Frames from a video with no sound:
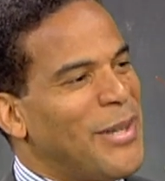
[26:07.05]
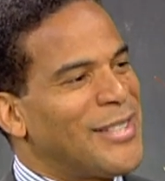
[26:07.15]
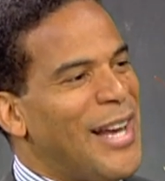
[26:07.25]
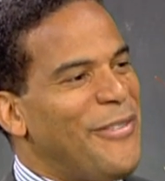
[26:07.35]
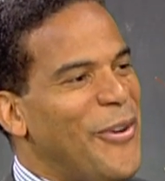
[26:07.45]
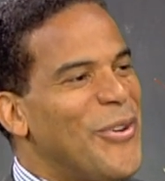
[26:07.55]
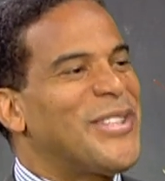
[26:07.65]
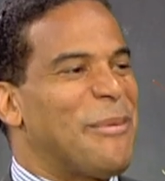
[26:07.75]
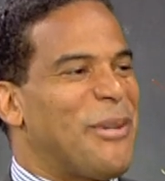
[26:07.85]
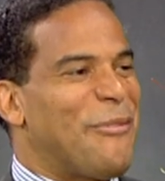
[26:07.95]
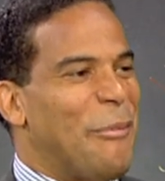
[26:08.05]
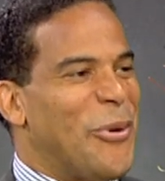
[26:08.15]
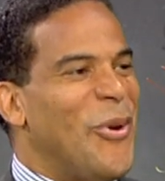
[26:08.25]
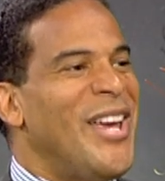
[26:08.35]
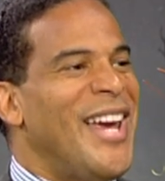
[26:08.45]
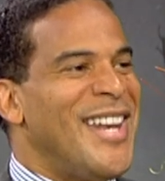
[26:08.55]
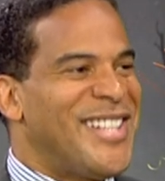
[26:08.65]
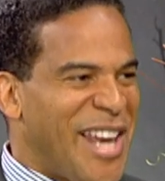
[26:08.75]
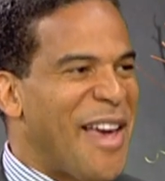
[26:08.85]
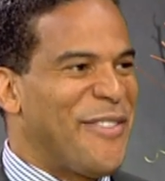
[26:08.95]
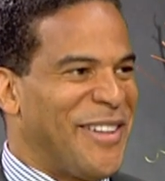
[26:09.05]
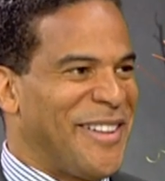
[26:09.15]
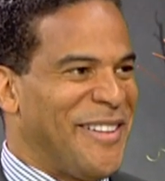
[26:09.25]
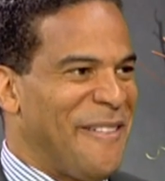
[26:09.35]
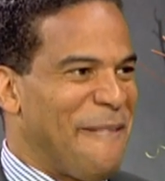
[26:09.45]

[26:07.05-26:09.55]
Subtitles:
because I've heard something from you and it's heavenly.